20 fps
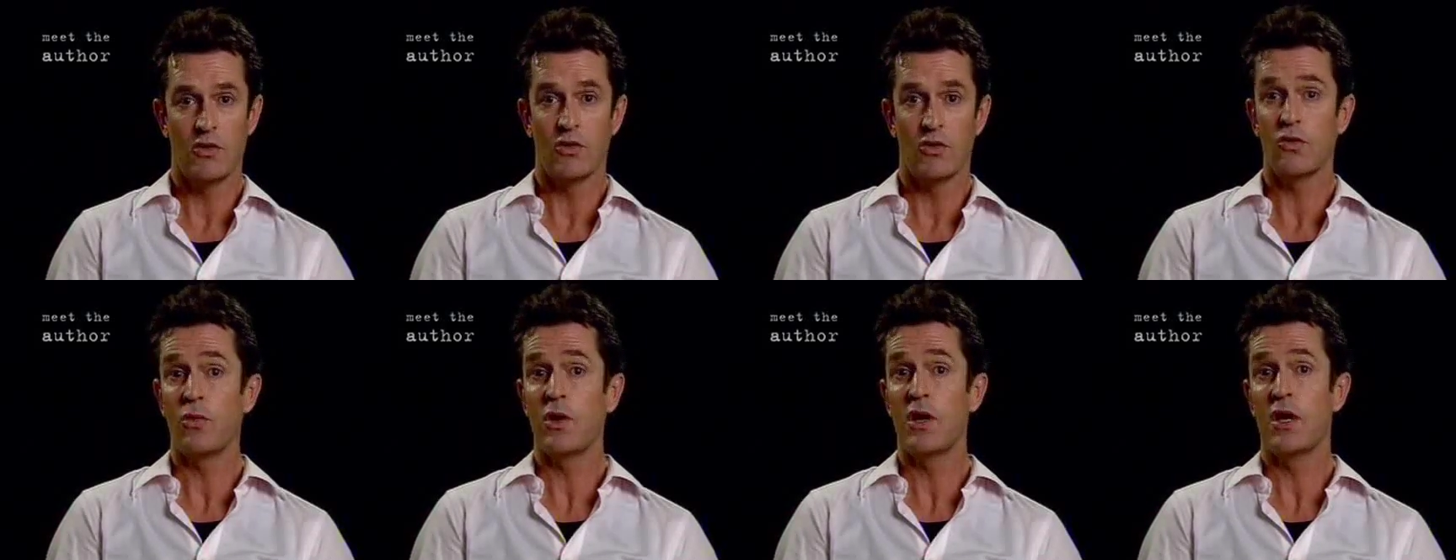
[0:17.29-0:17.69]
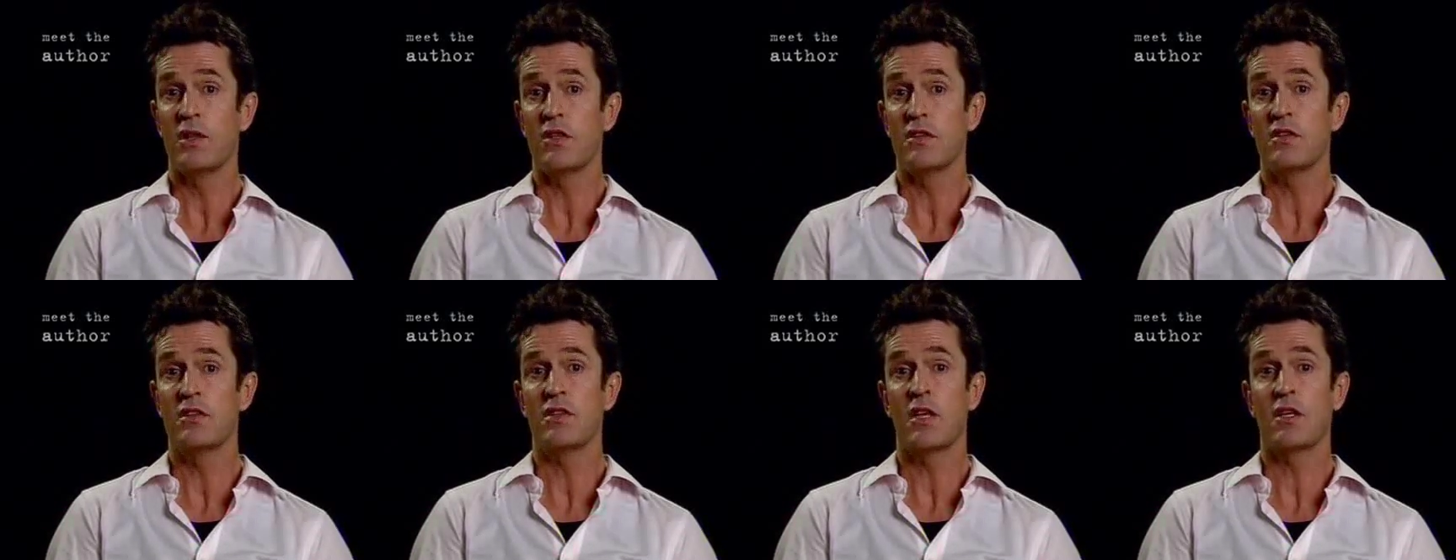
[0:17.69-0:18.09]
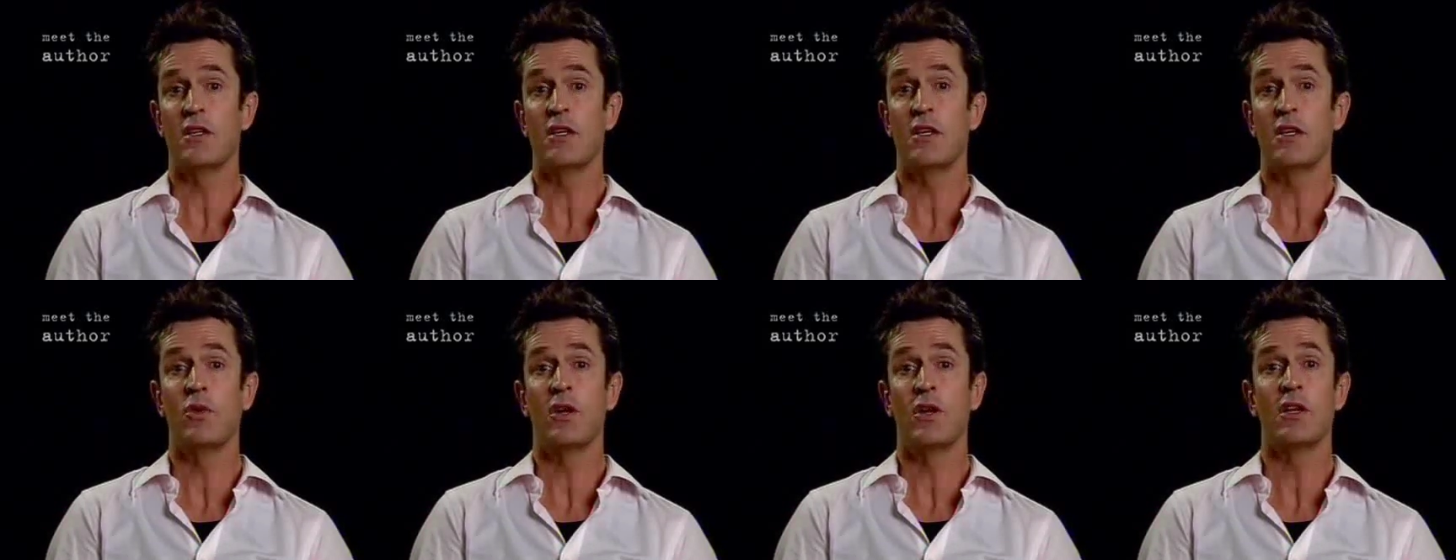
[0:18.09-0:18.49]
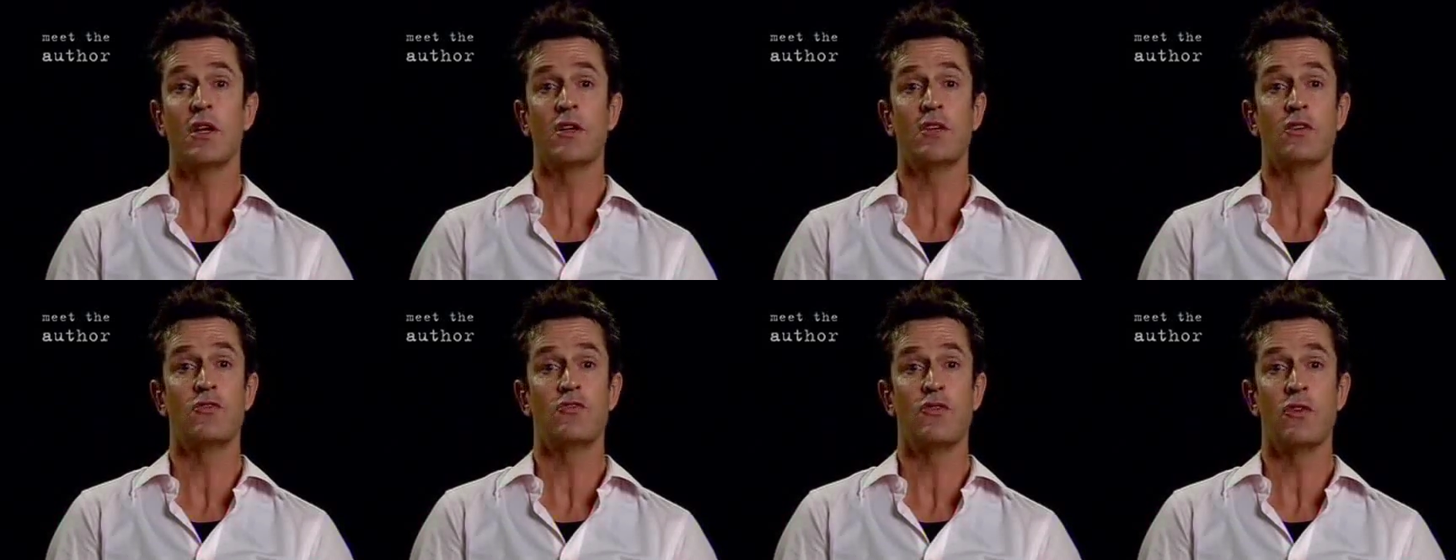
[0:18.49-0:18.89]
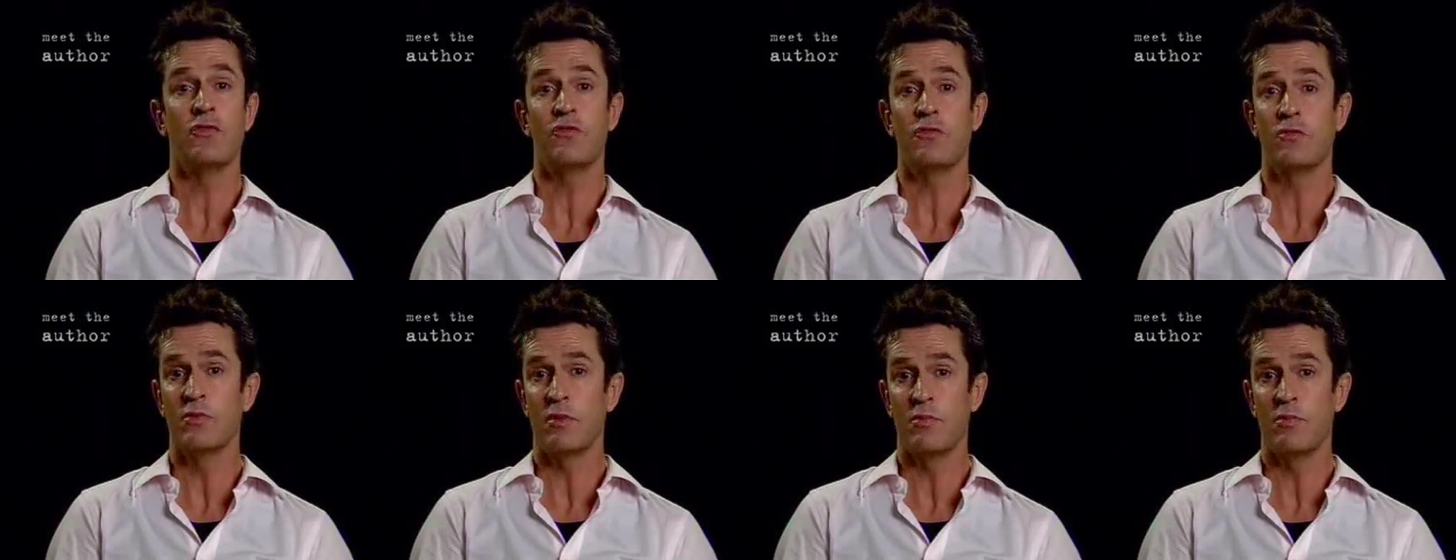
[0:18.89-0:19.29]
not aware that suddenly we're cut
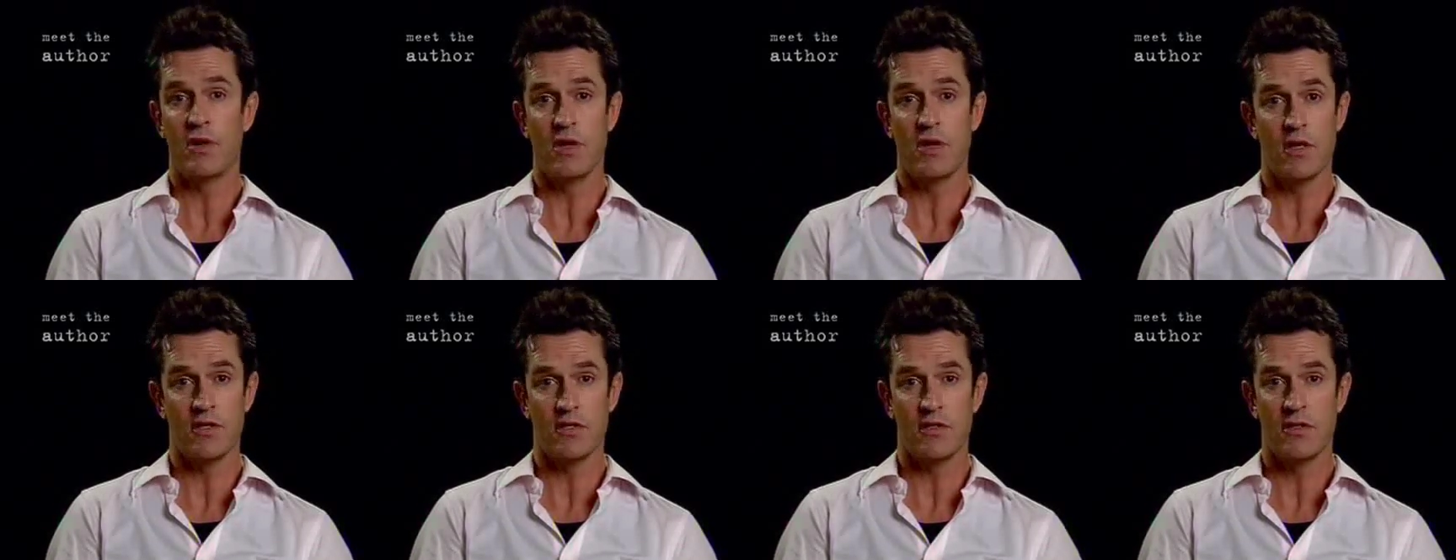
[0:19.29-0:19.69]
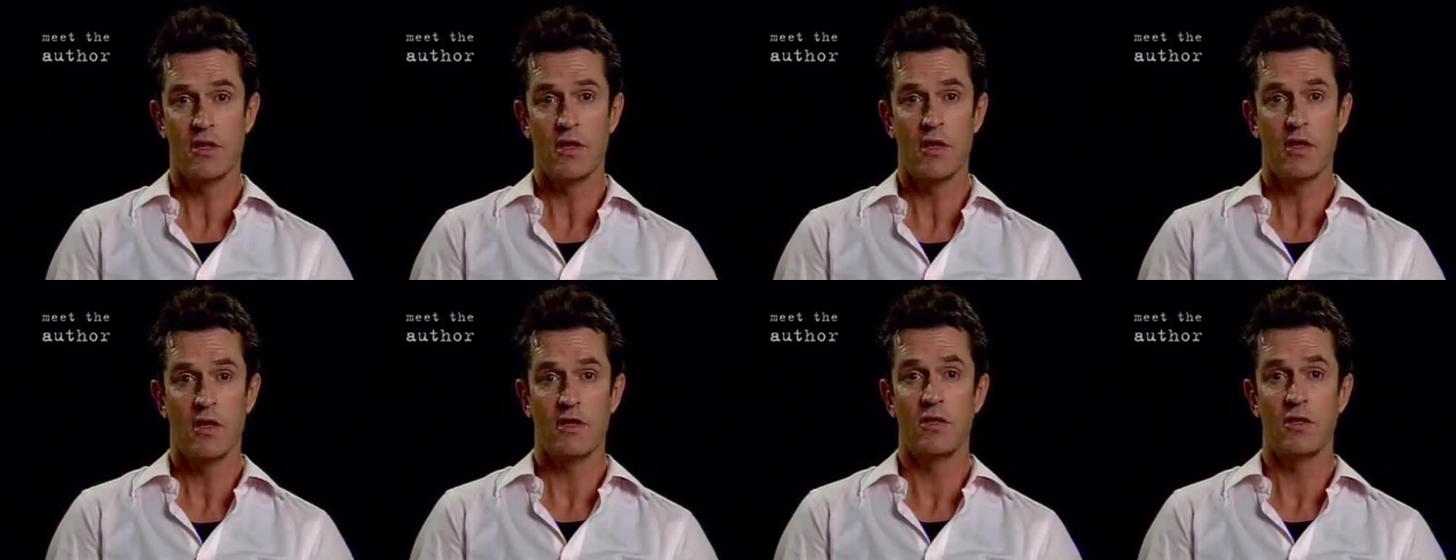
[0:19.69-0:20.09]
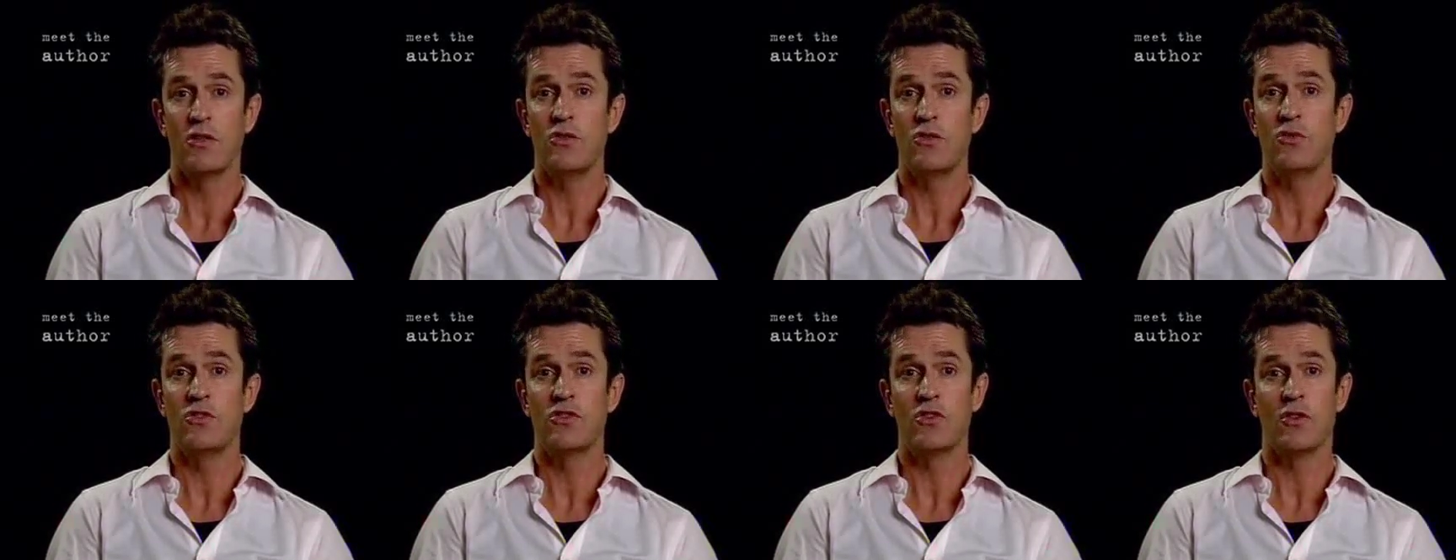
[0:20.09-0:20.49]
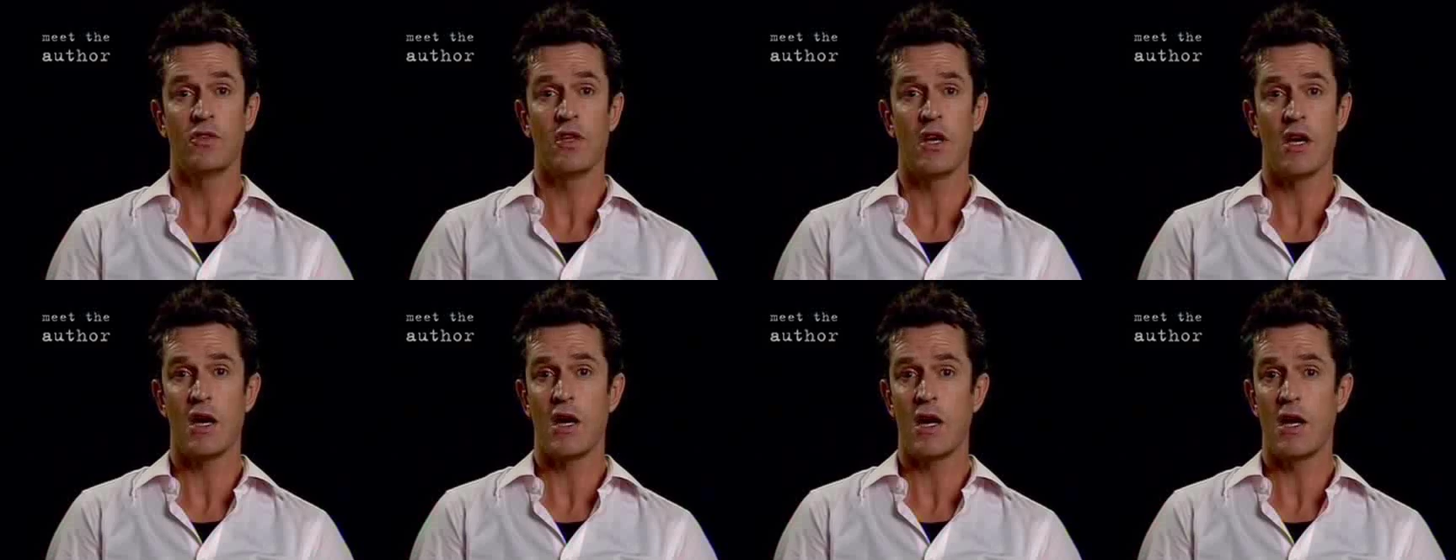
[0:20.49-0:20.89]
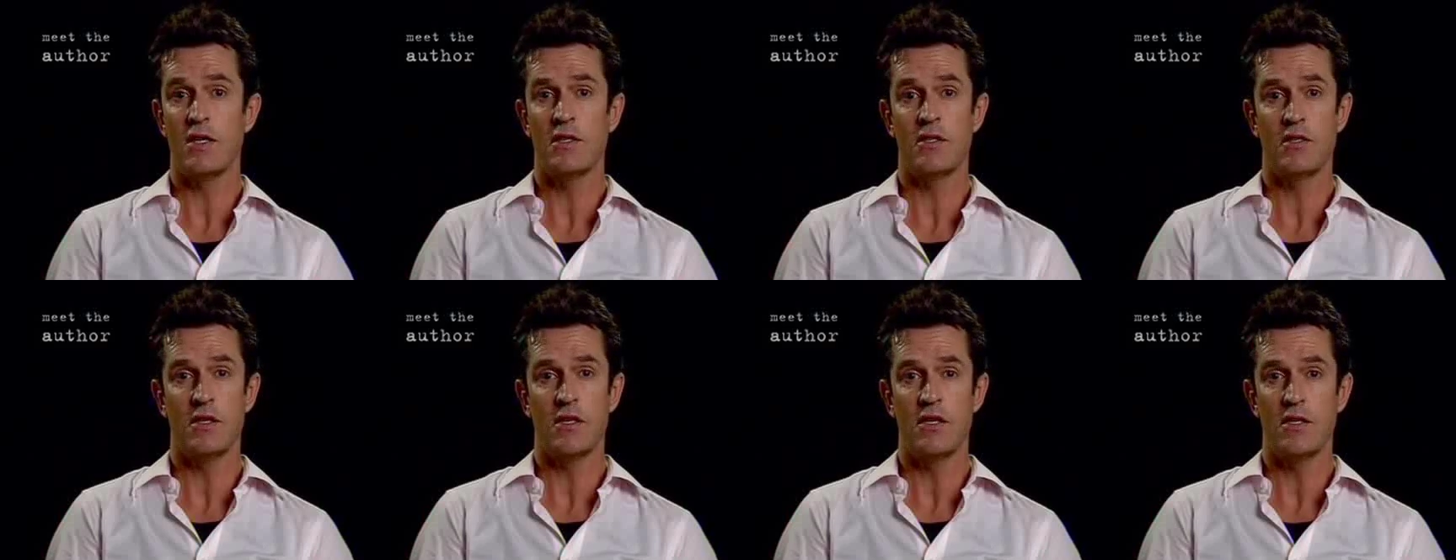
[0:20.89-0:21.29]
adrift from the past and are loose on the
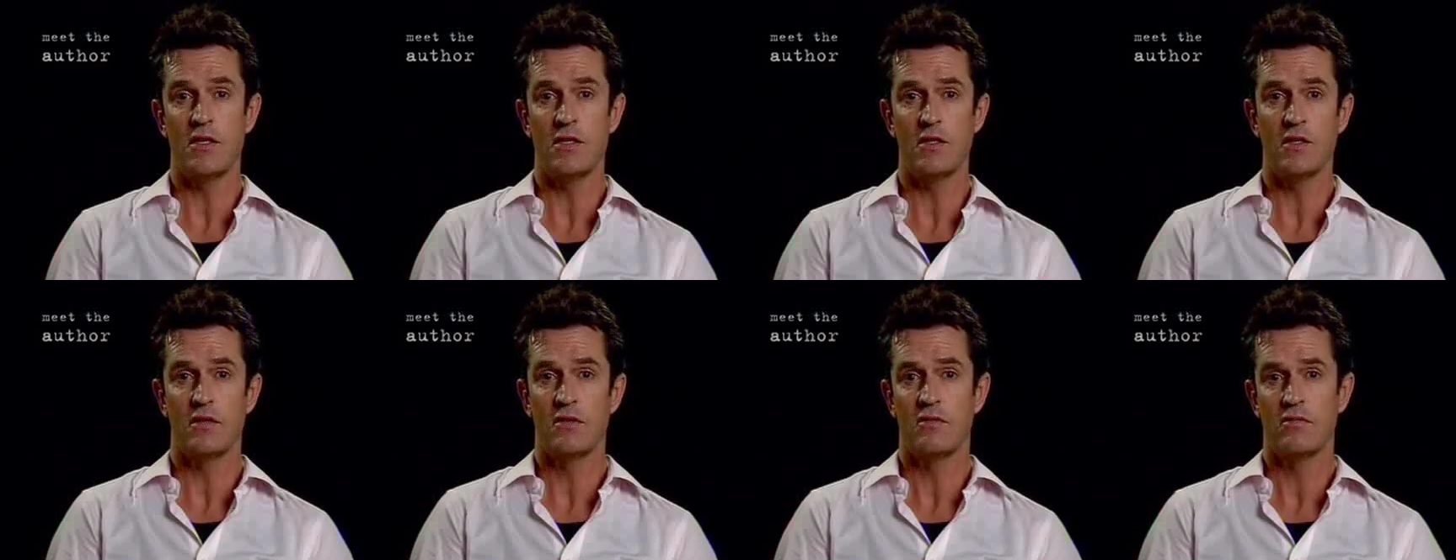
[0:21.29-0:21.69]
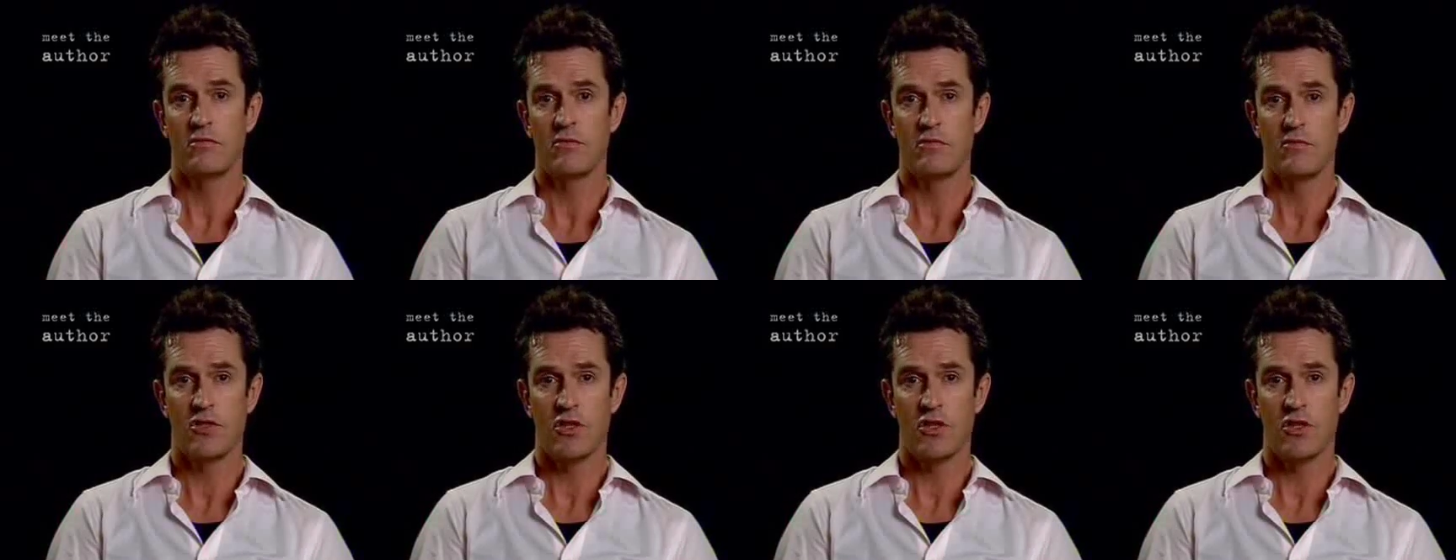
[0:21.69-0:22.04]
high seas,